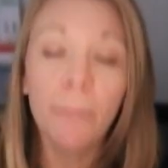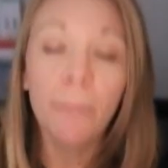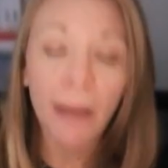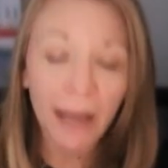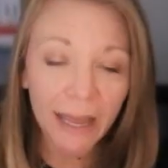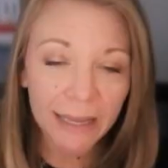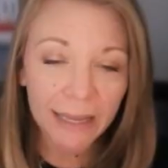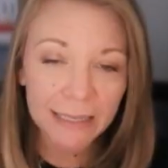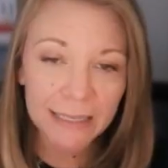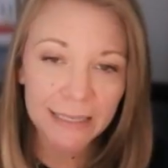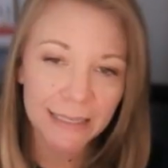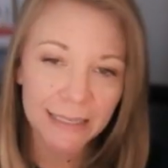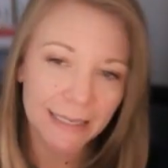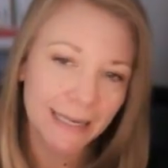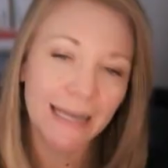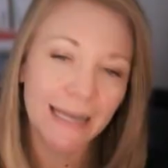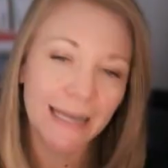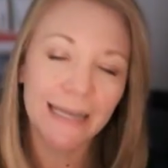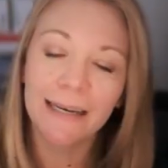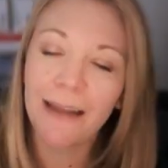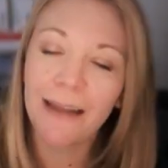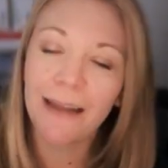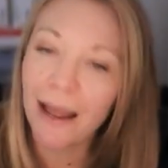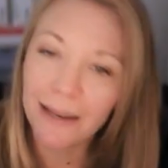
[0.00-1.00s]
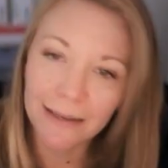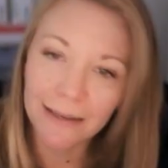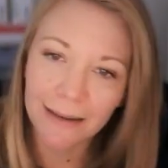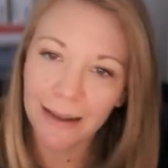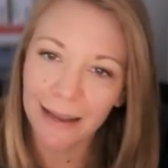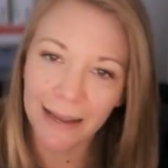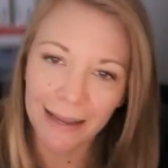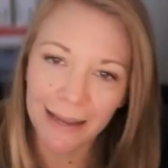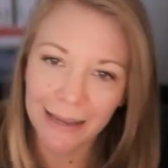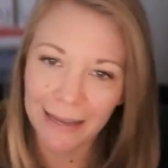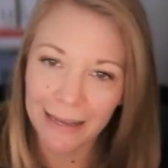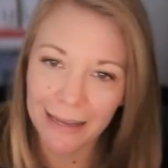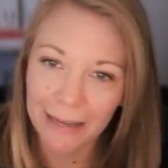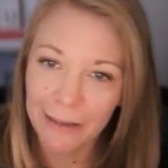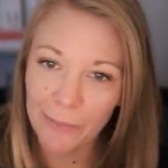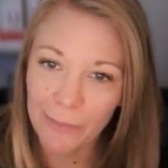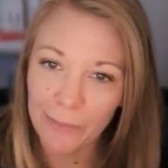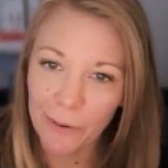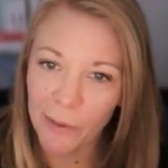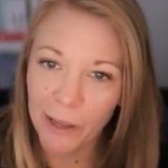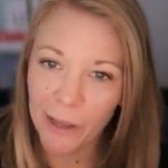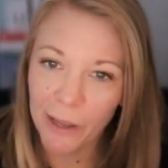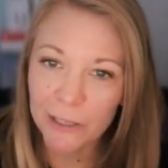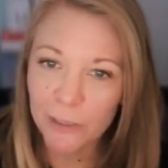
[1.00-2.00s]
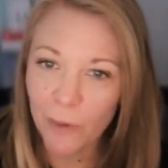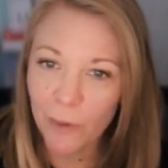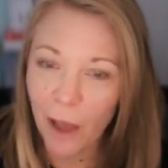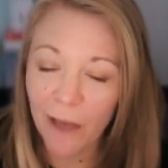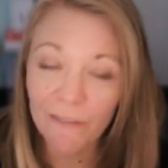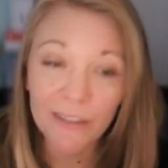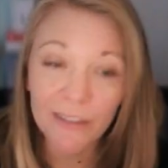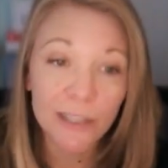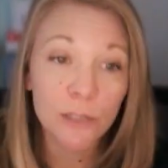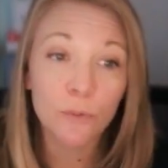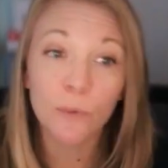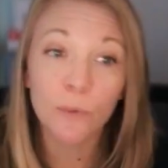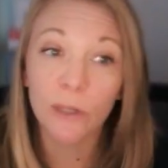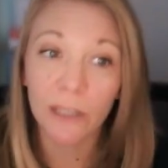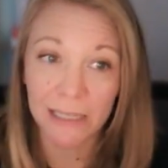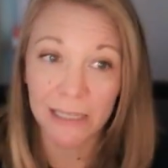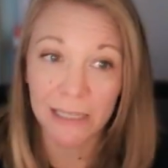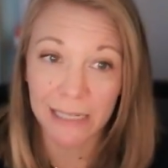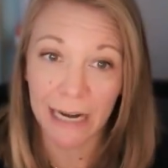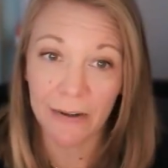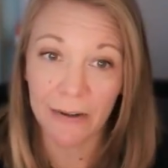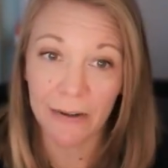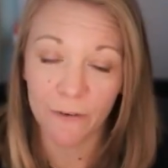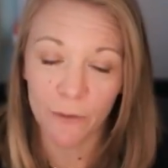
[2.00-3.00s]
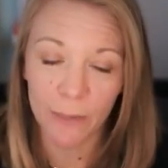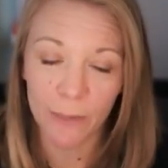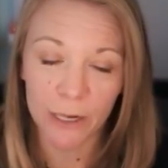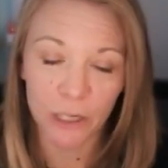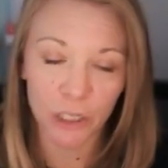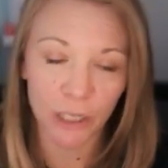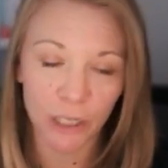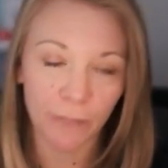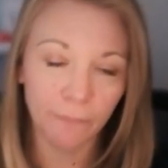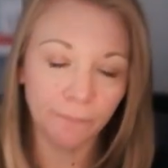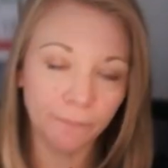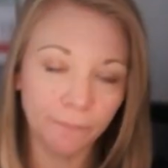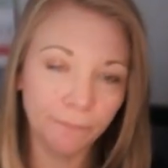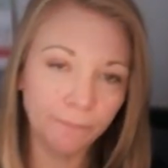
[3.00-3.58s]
but we also have this real estate information.